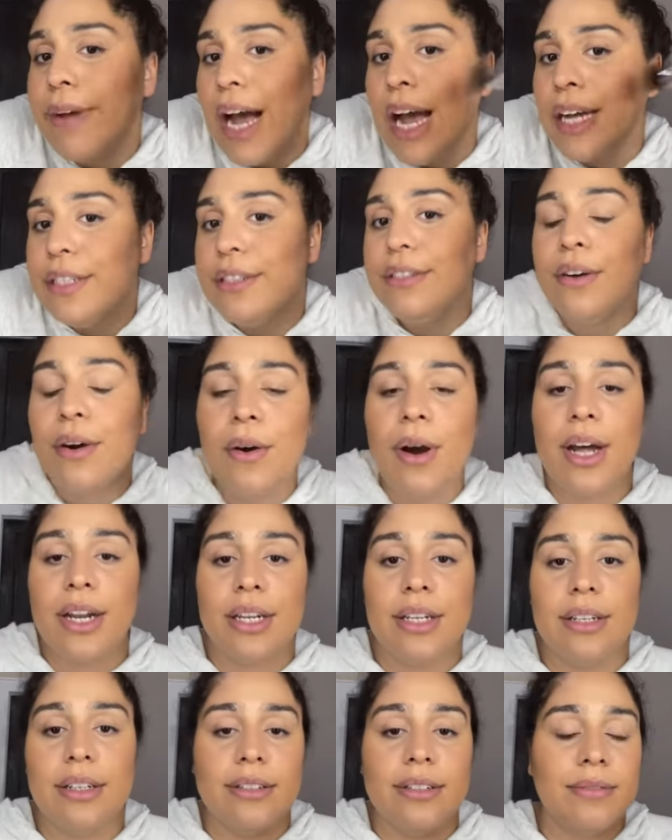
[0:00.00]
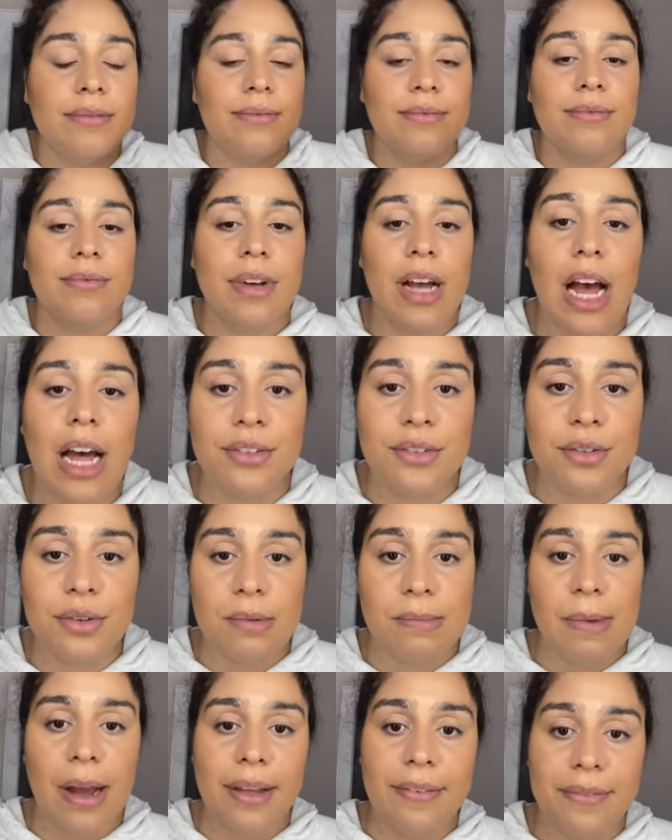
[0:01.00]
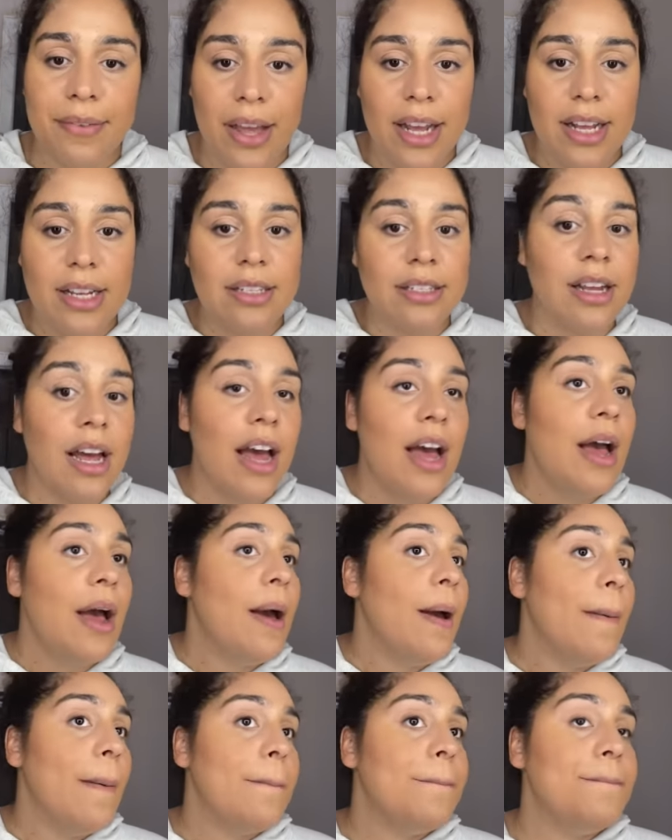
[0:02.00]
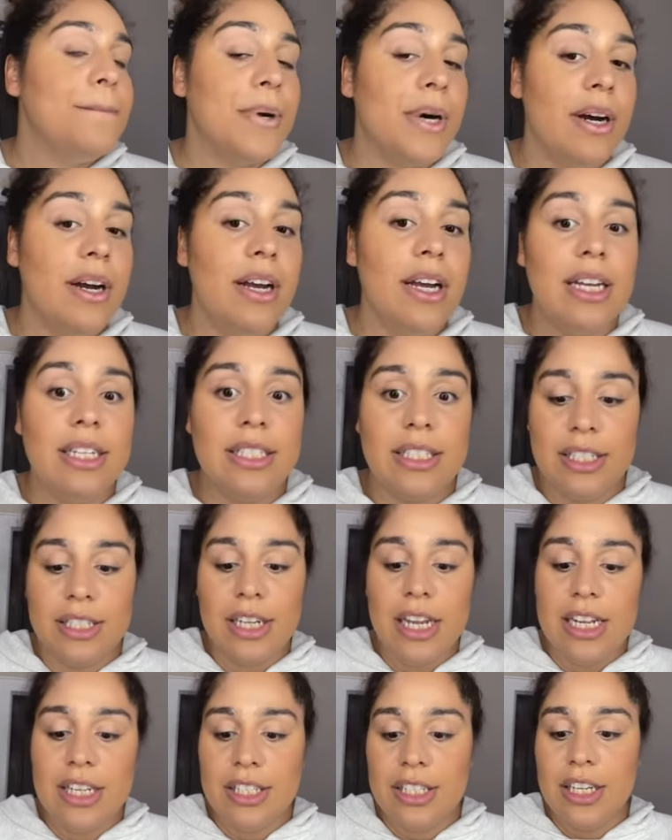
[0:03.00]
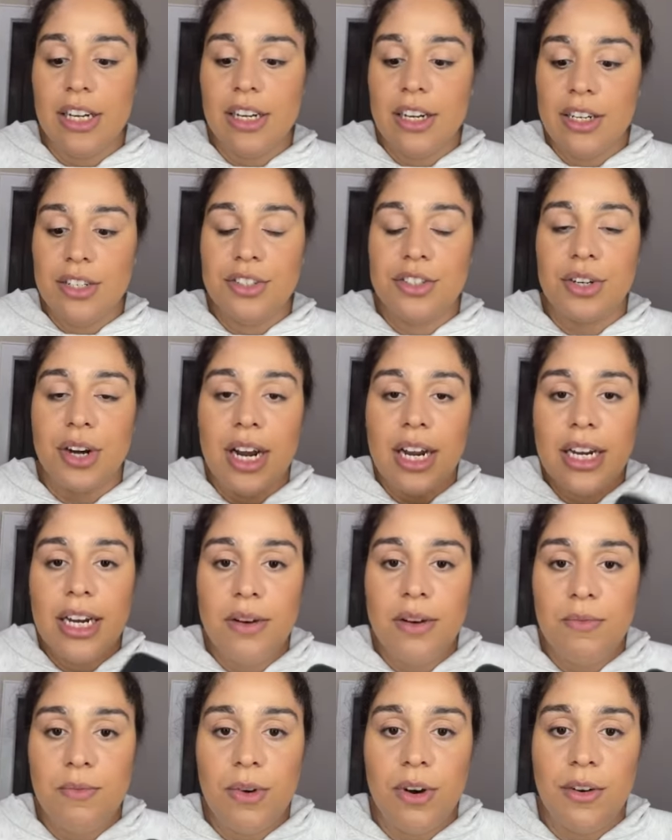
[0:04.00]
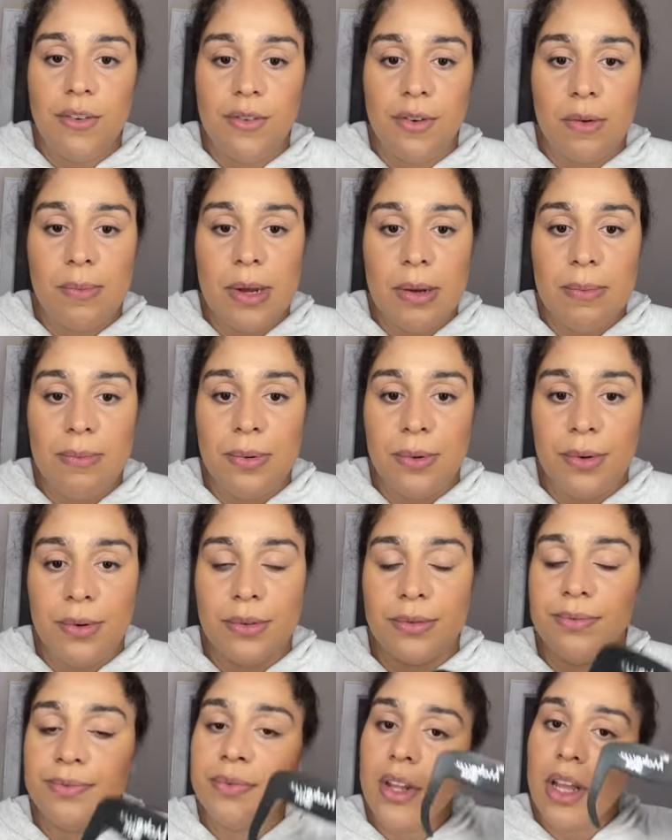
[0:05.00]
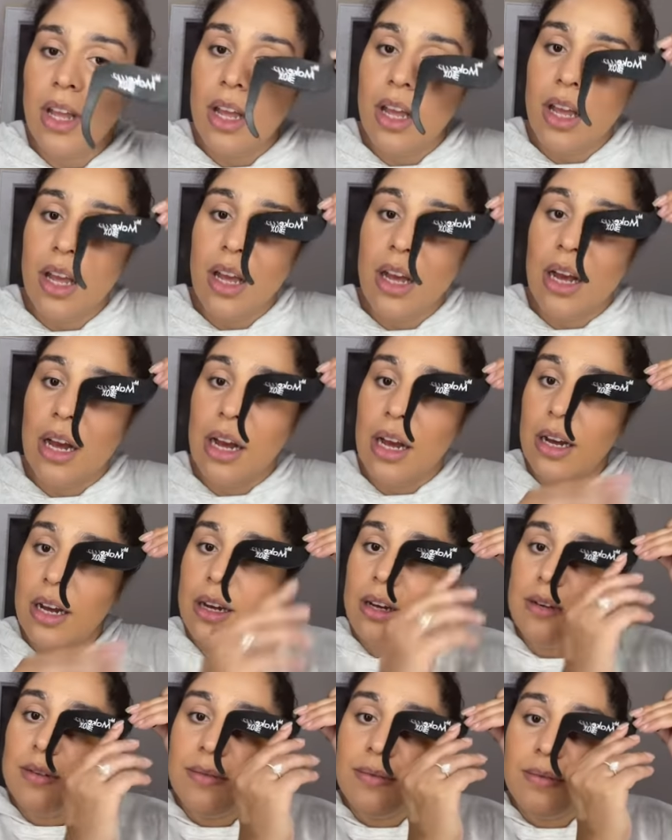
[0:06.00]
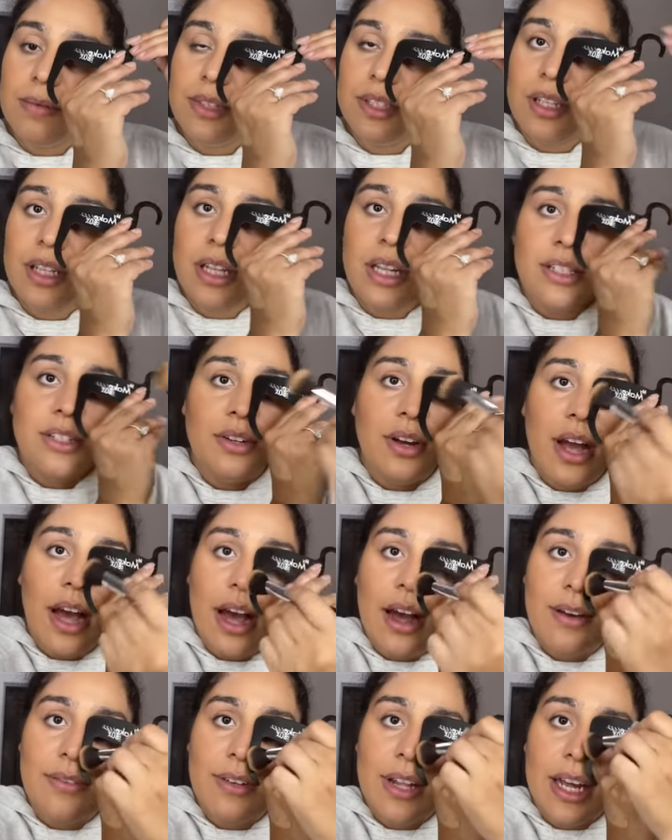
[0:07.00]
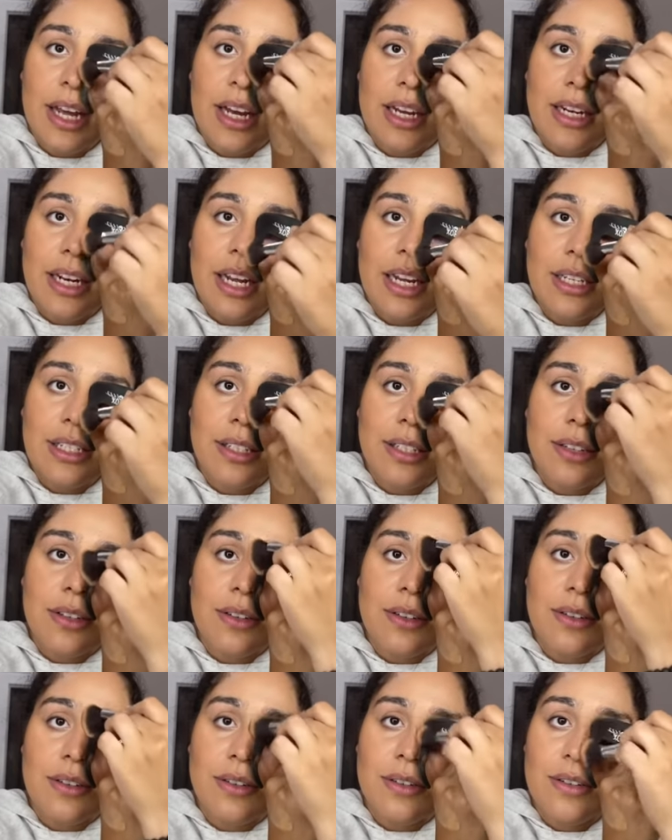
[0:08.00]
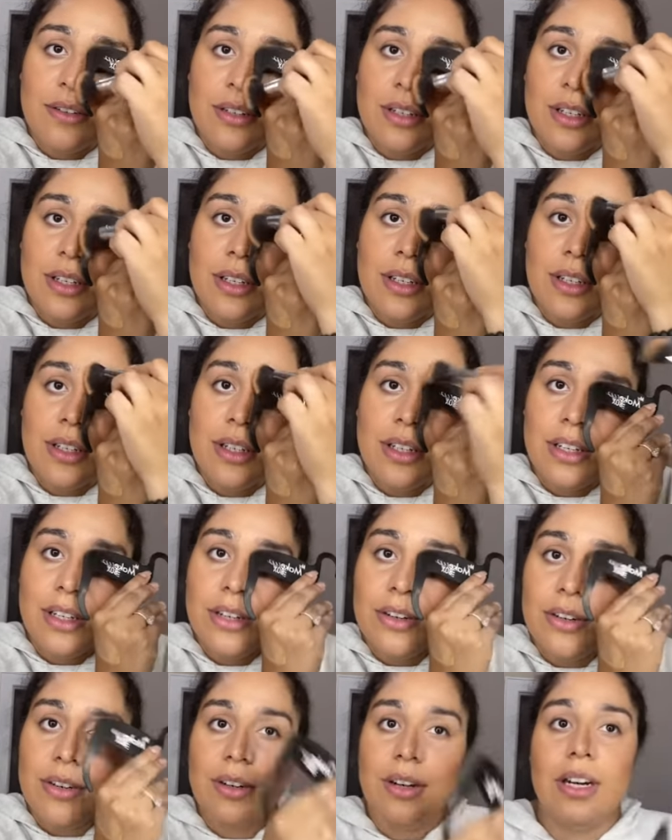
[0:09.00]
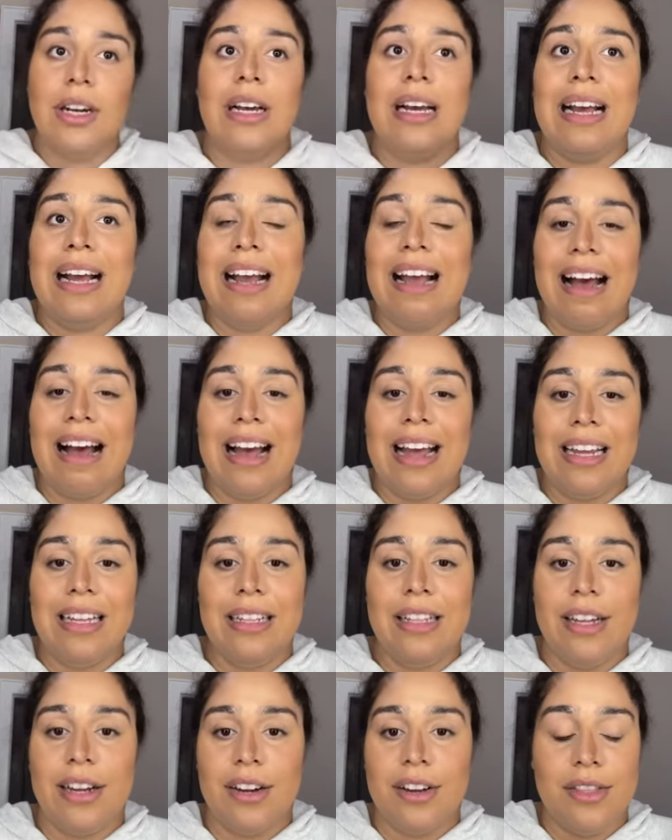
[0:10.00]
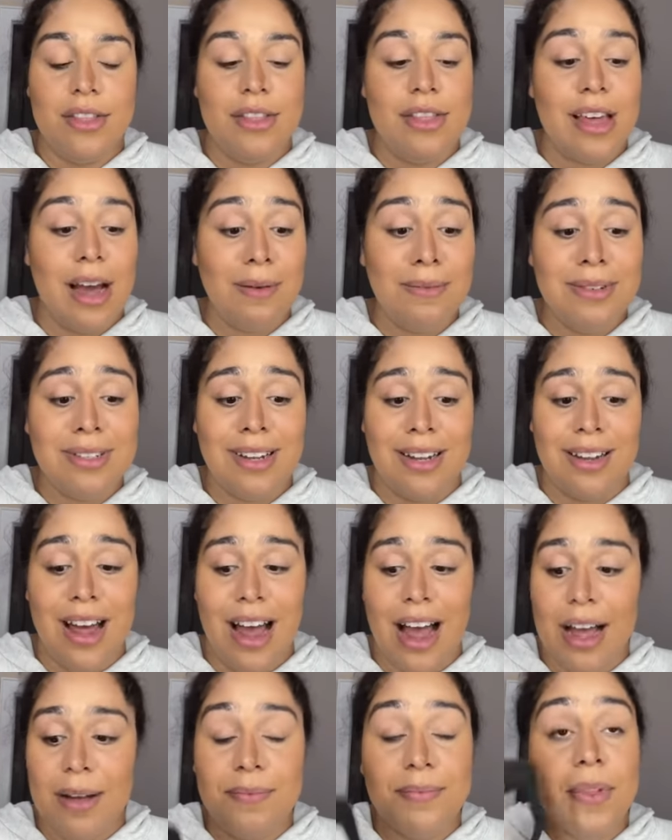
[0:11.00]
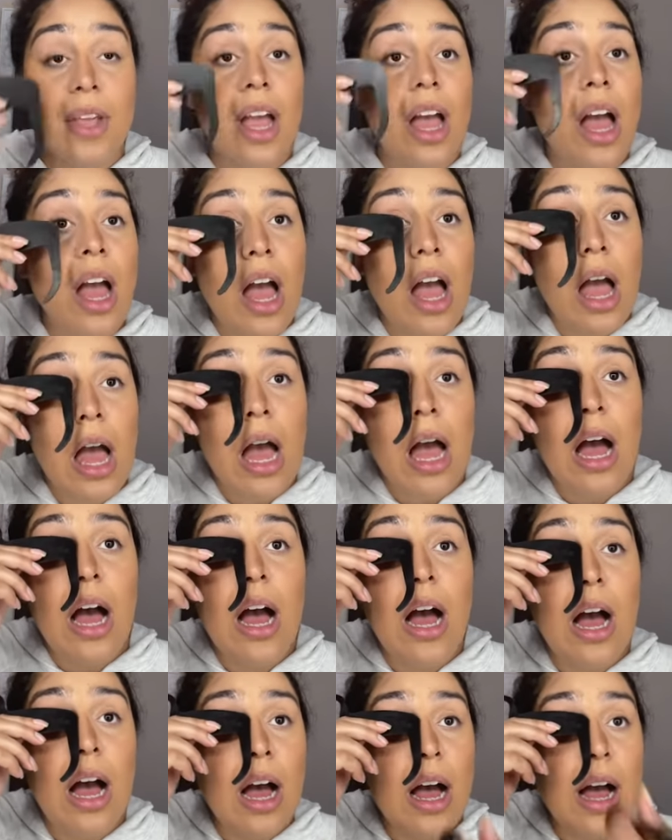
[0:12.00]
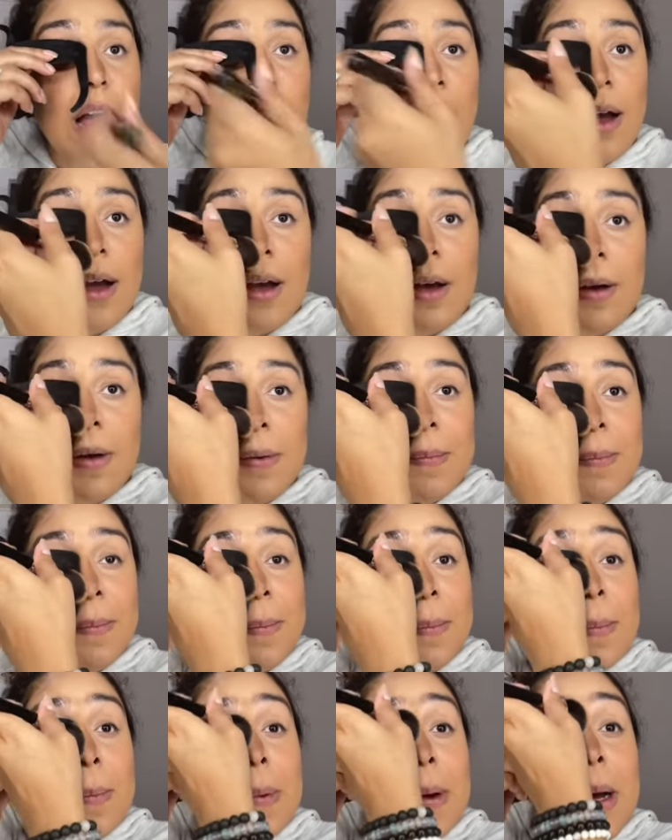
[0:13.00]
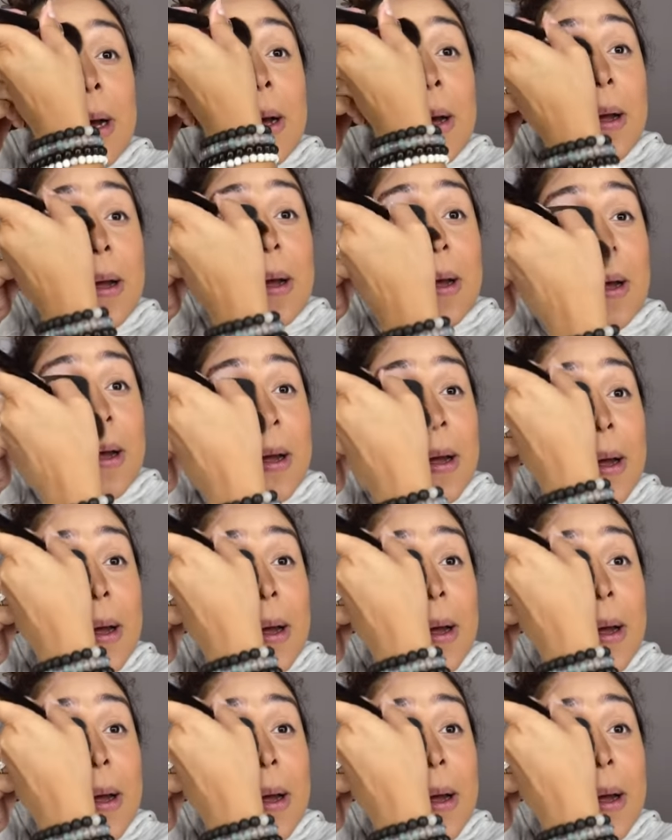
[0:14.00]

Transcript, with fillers: I know how to contour my face. But it's it's a good training goal for people um, so that you have like a nice little, you know, guide there. That was a lot. Um, but